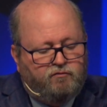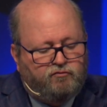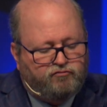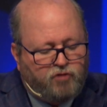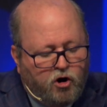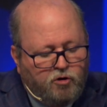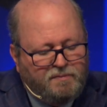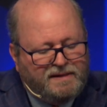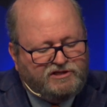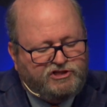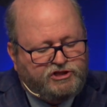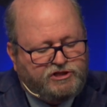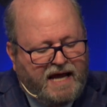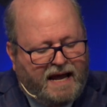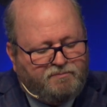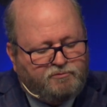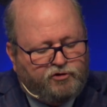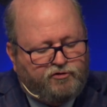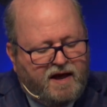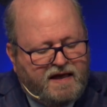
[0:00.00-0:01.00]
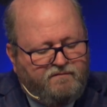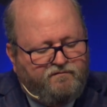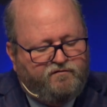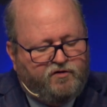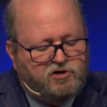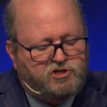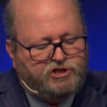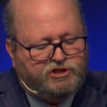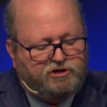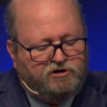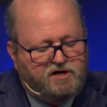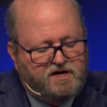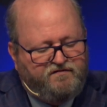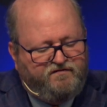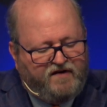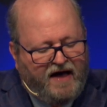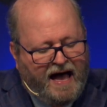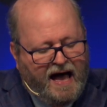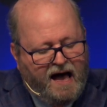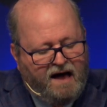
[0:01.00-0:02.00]
Romans chapter 8, verse
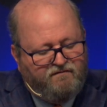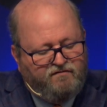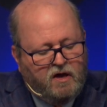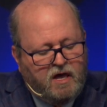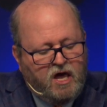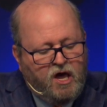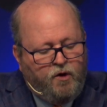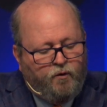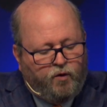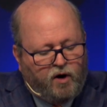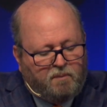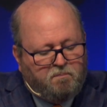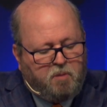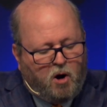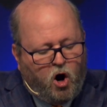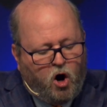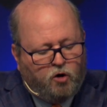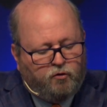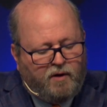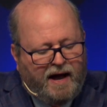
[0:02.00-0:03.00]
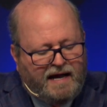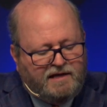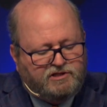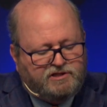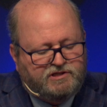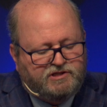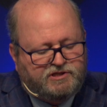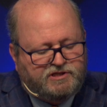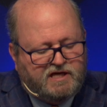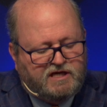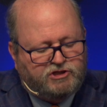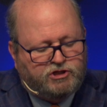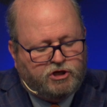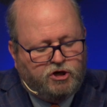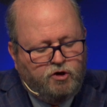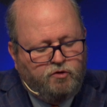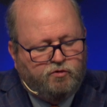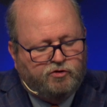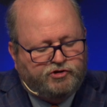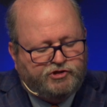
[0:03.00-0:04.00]
35, where Paul writes and says,
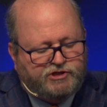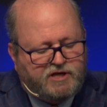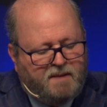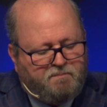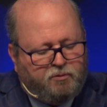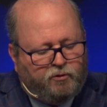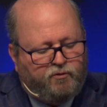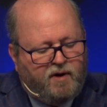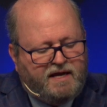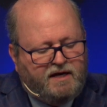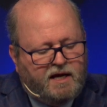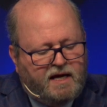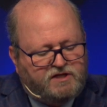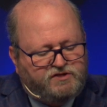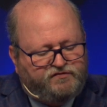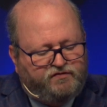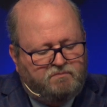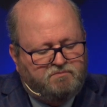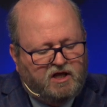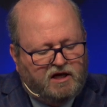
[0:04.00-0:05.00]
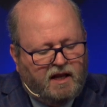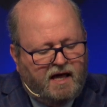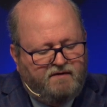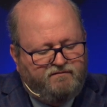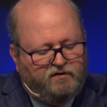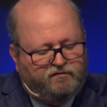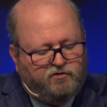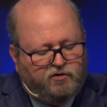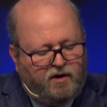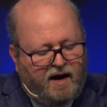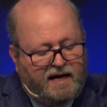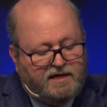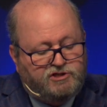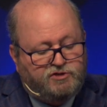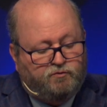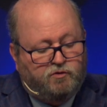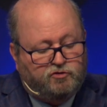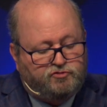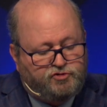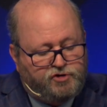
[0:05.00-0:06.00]
who will separate us from the love of
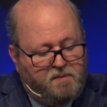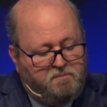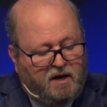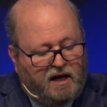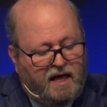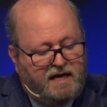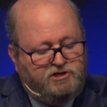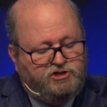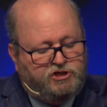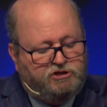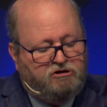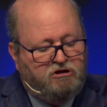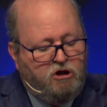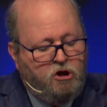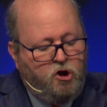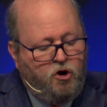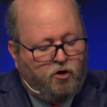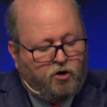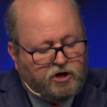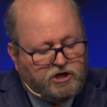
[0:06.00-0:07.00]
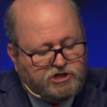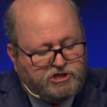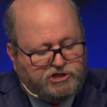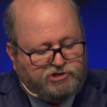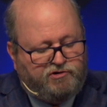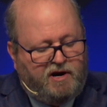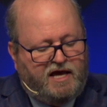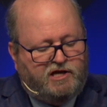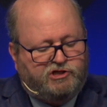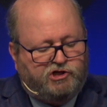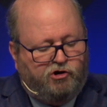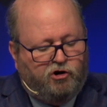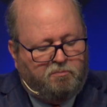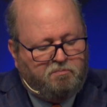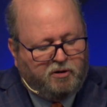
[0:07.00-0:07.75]
Christ? Will tribulation or distress or